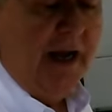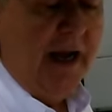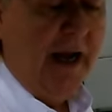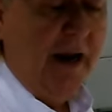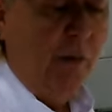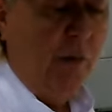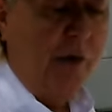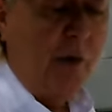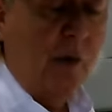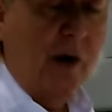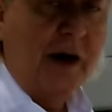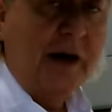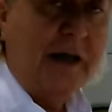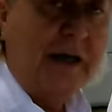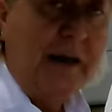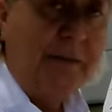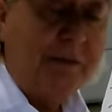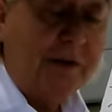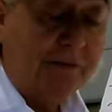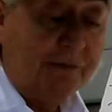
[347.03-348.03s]
And we want to
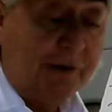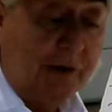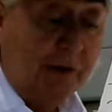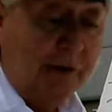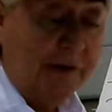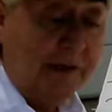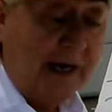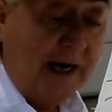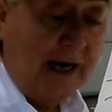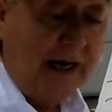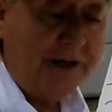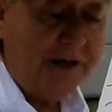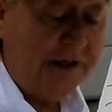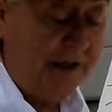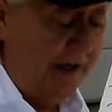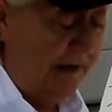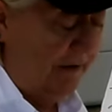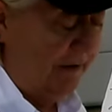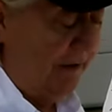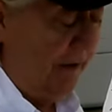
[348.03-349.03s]
keep the flow
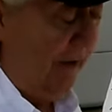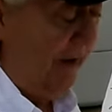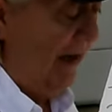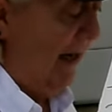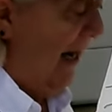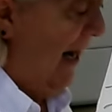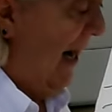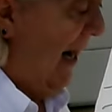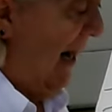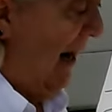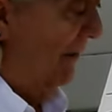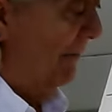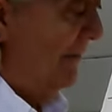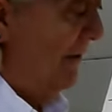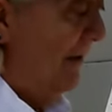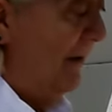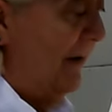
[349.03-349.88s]
attached and going aft.